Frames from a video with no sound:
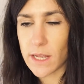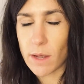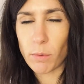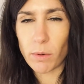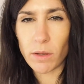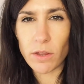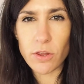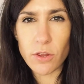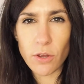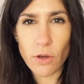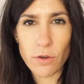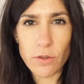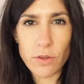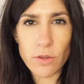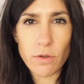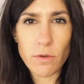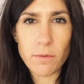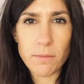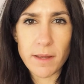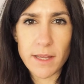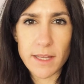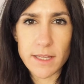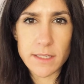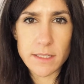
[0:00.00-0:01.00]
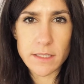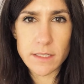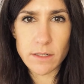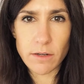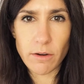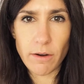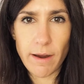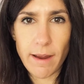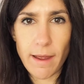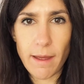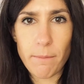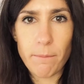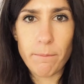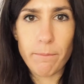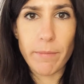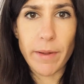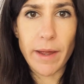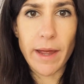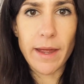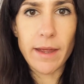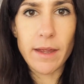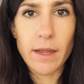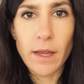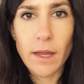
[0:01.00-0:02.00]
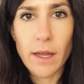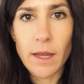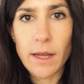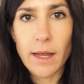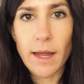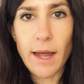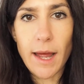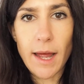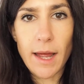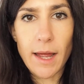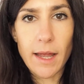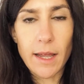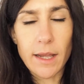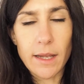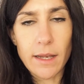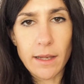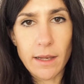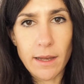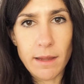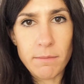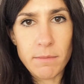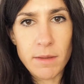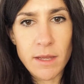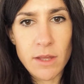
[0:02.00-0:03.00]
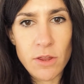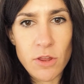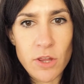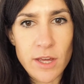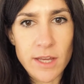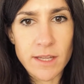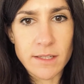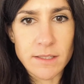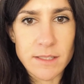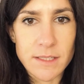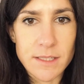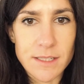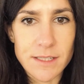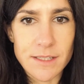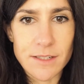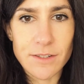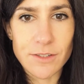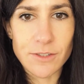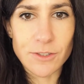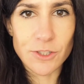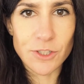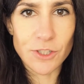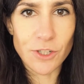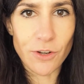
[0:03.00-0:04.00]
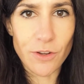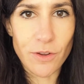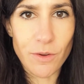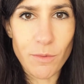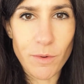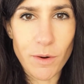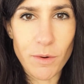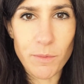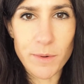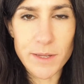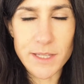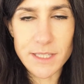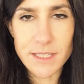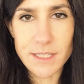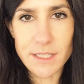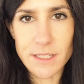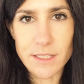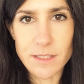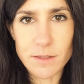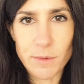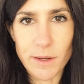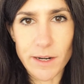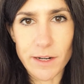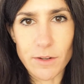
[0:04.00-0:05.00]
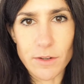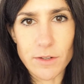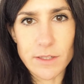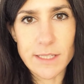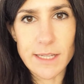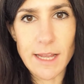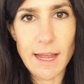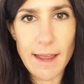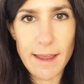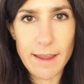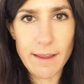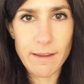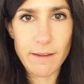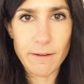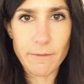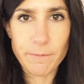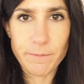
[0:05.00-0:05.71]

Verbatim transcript: I will have shown you on my Instagram but uh, let me just show you what Winston's one looks like.